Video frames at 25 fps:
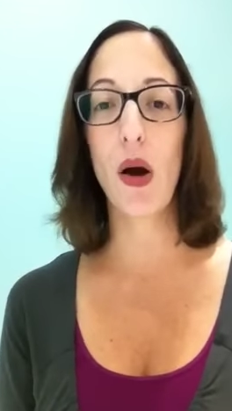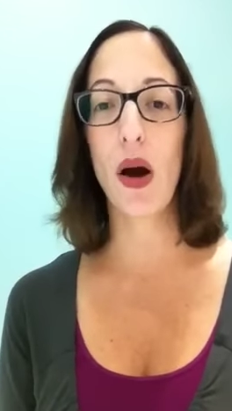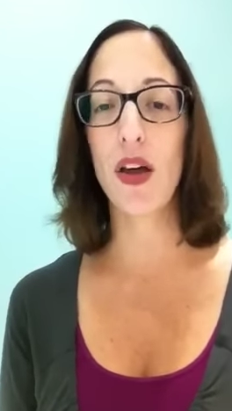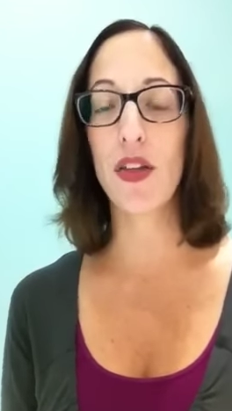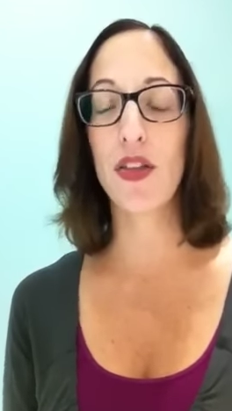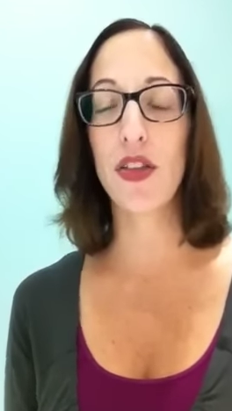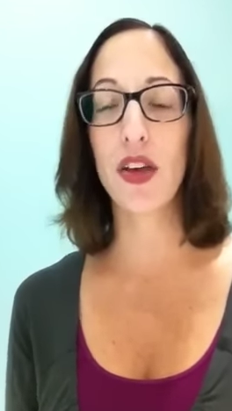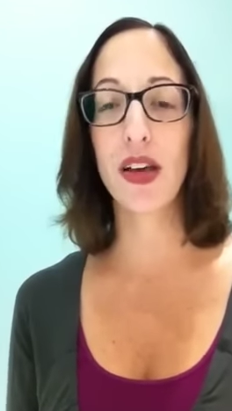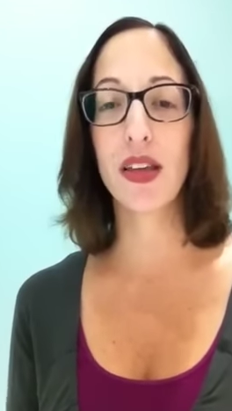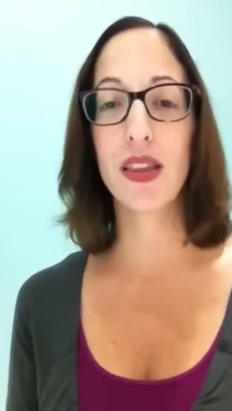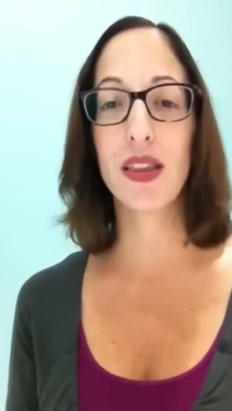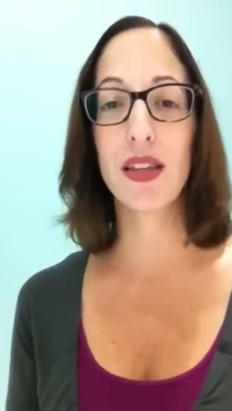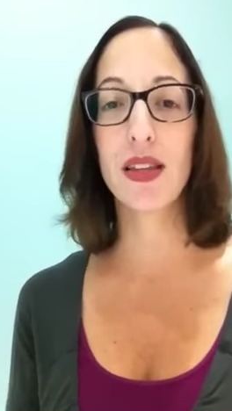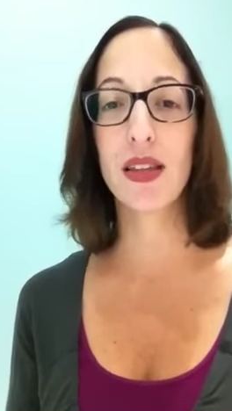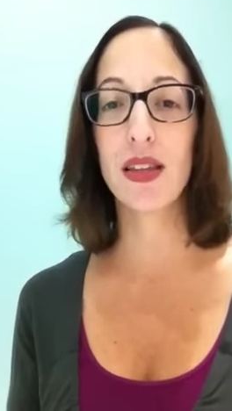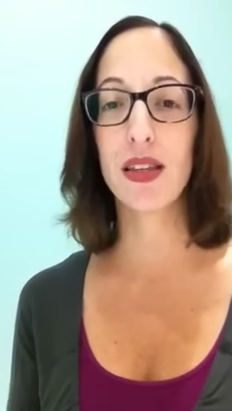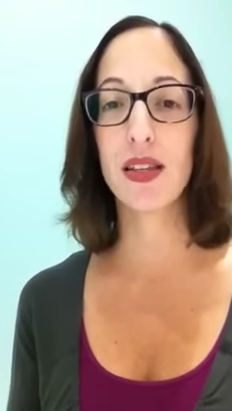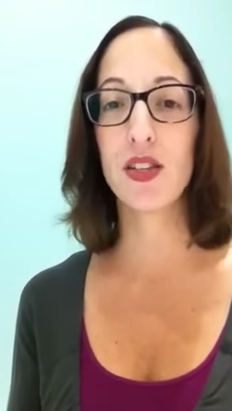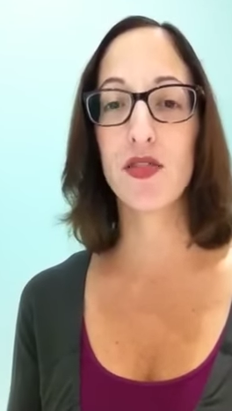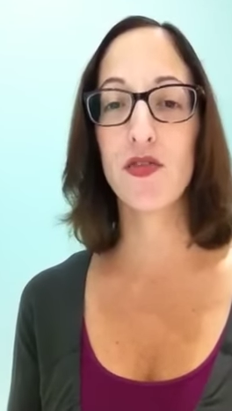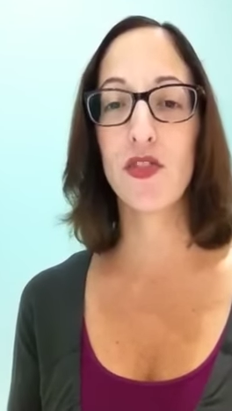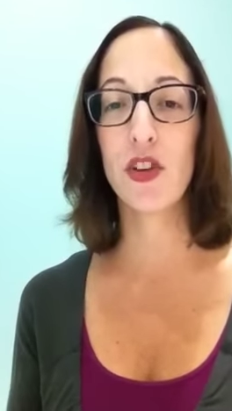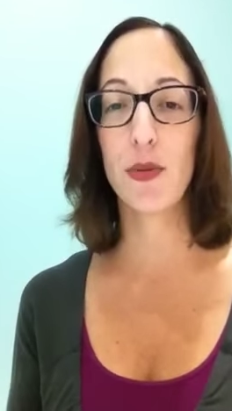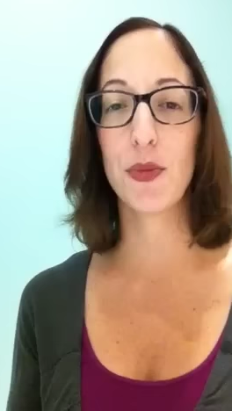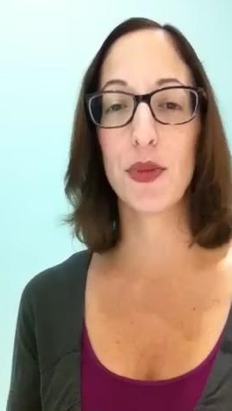I think that
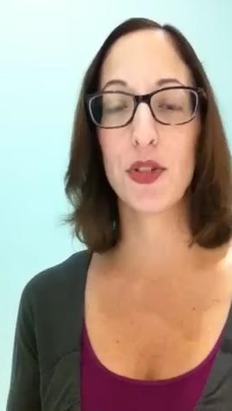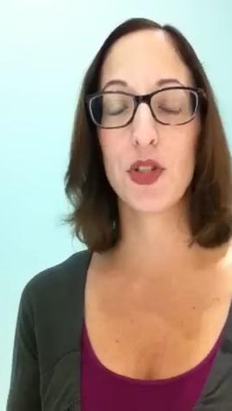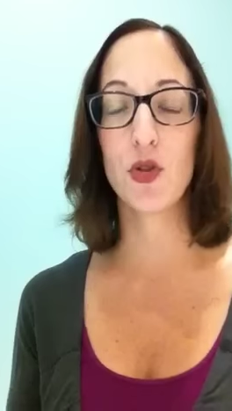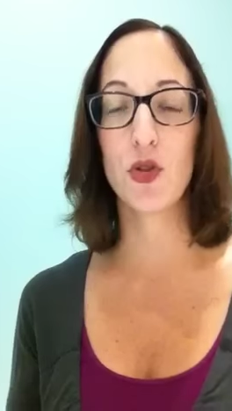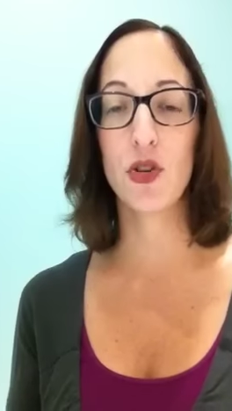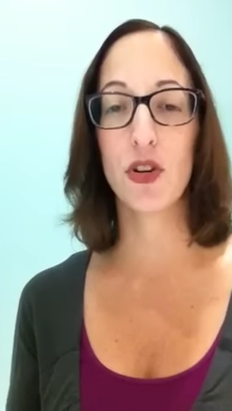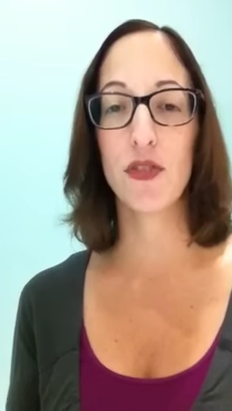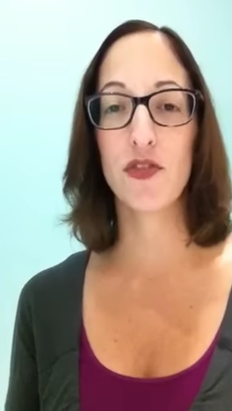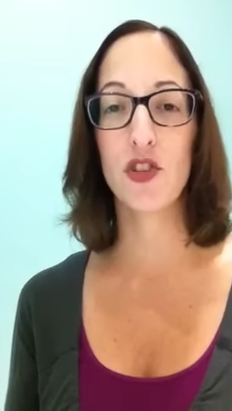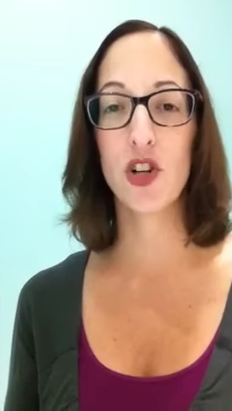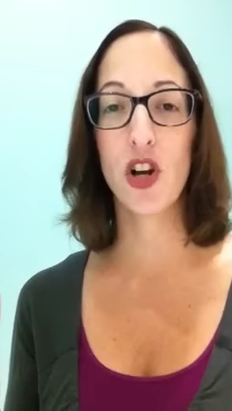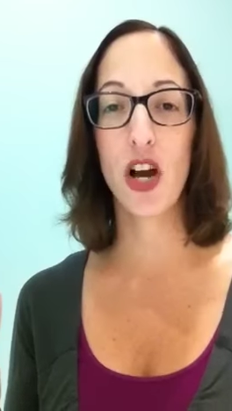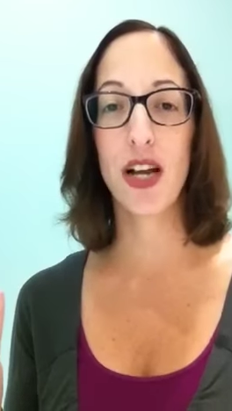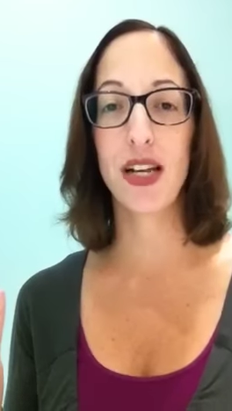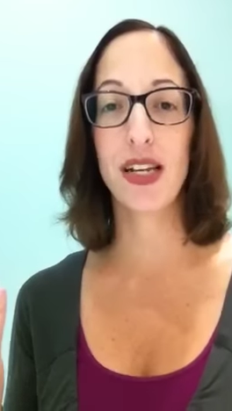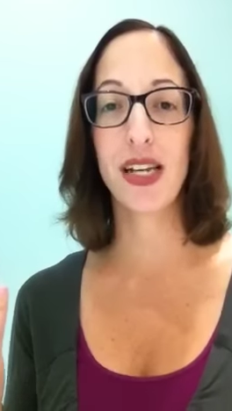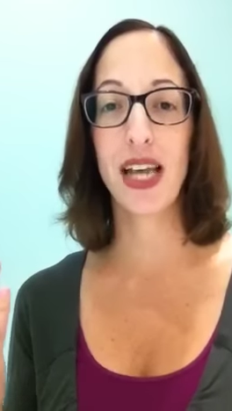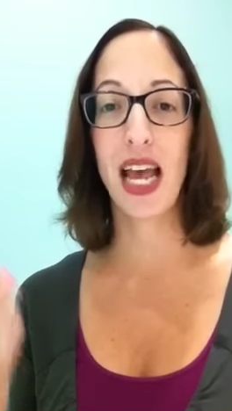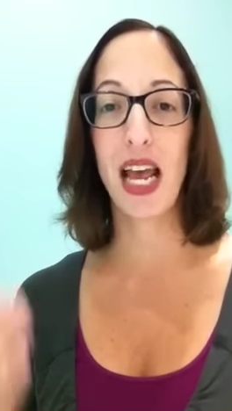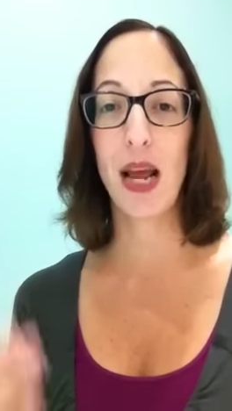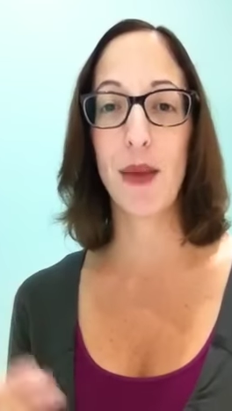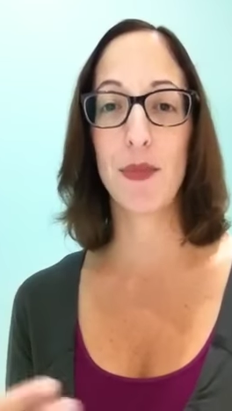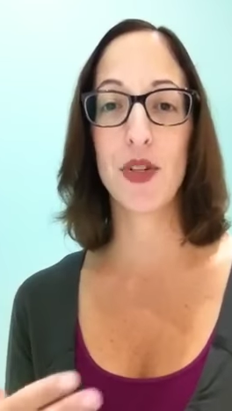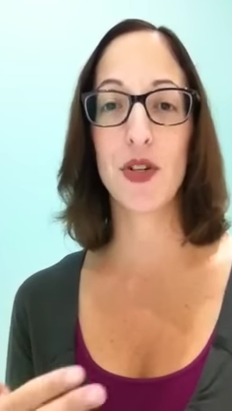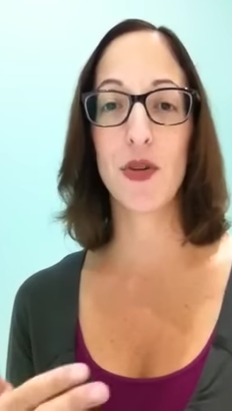this film is sort of trying
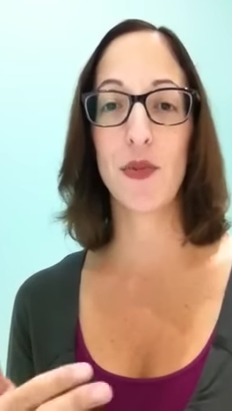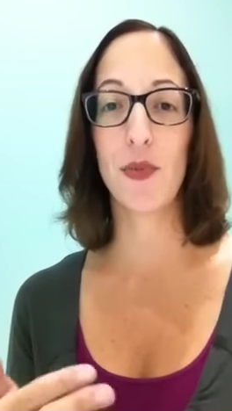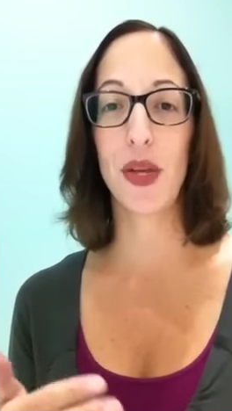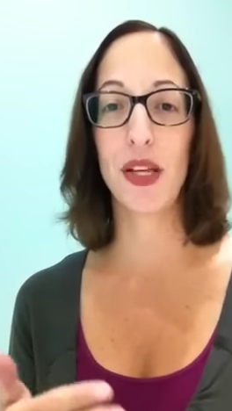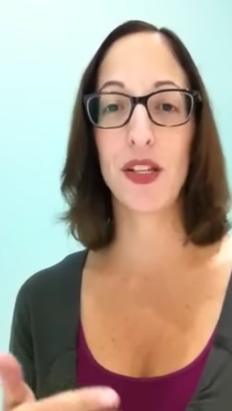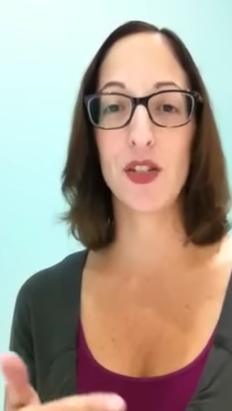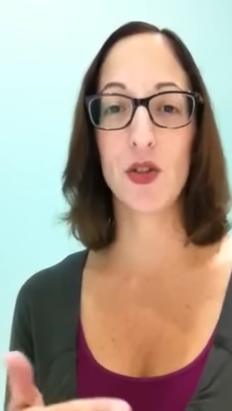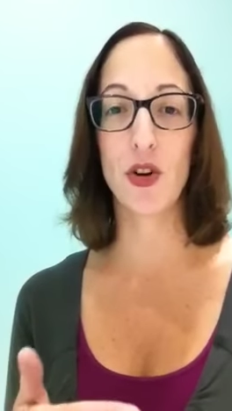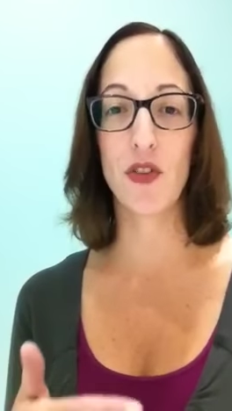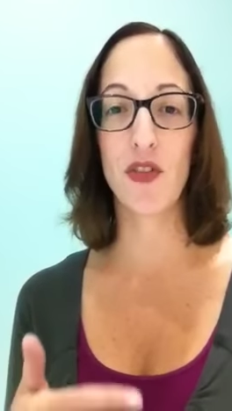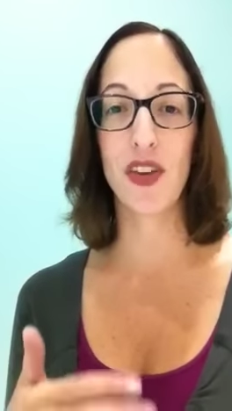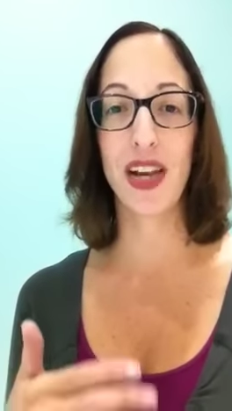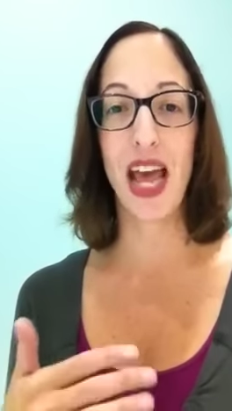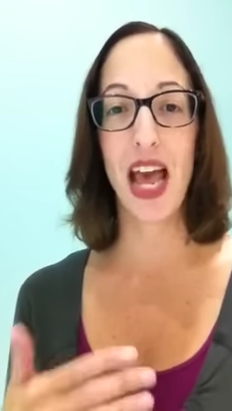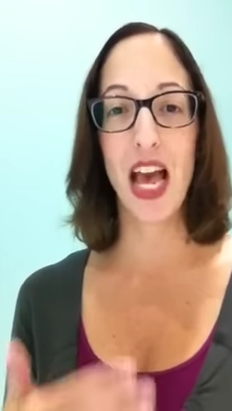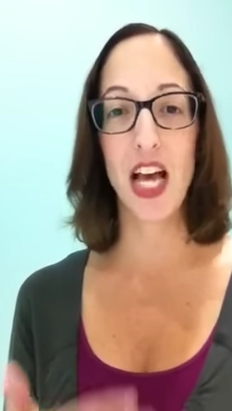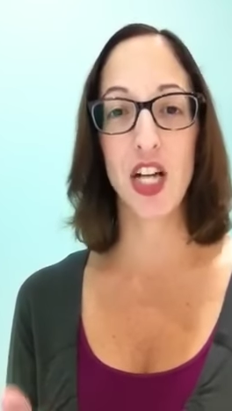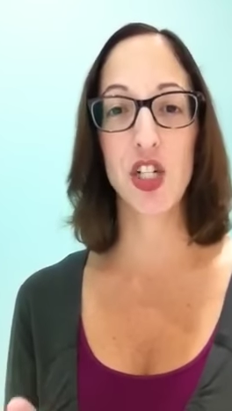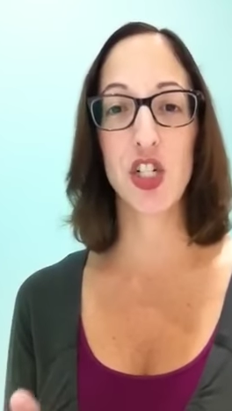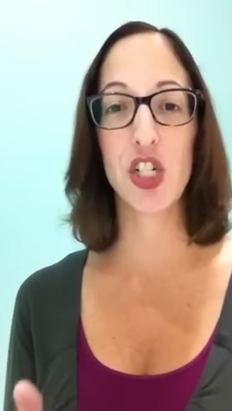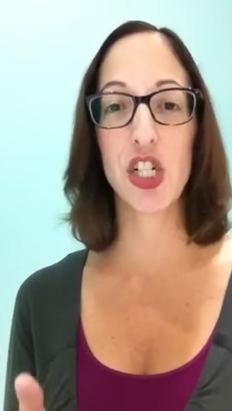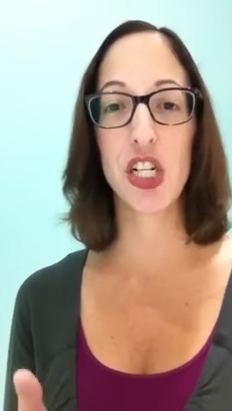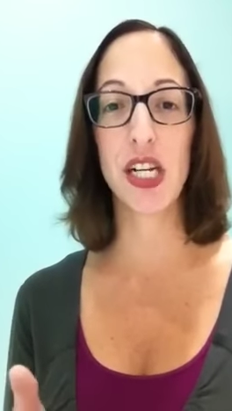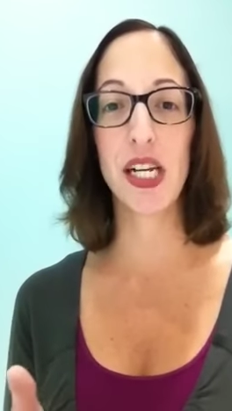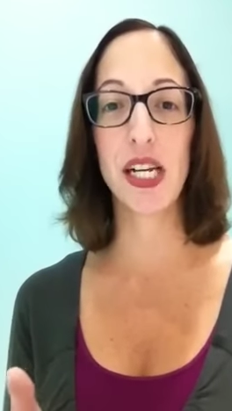to aim to be sort of an
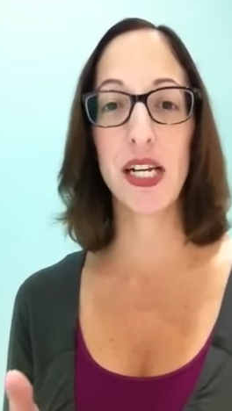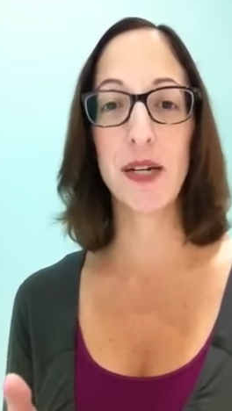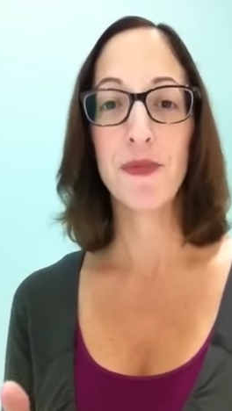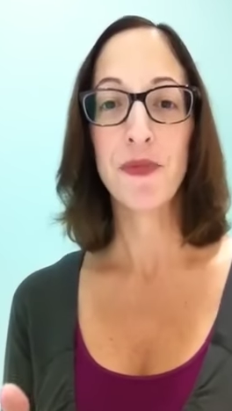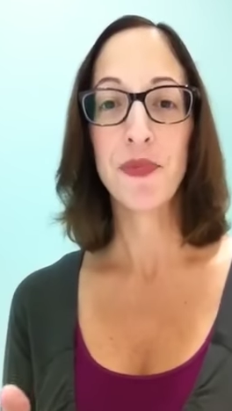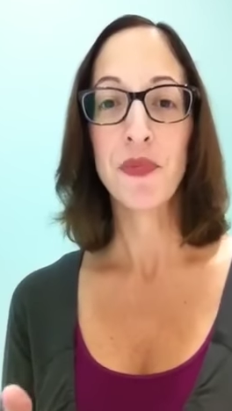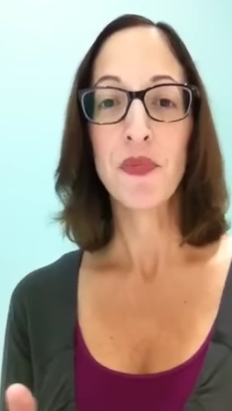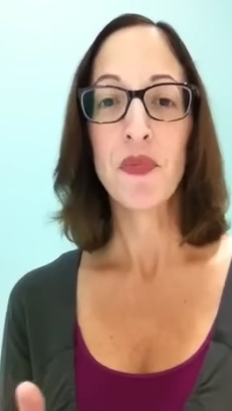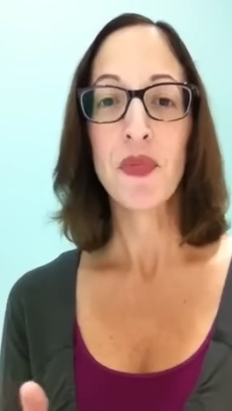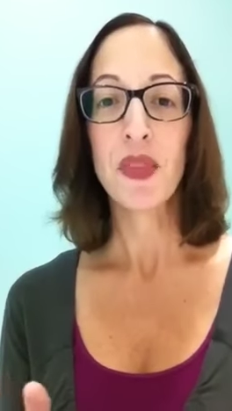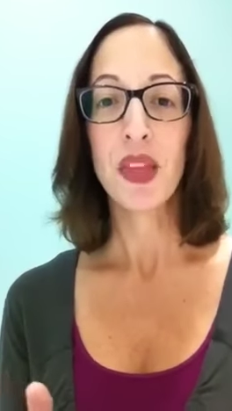edgy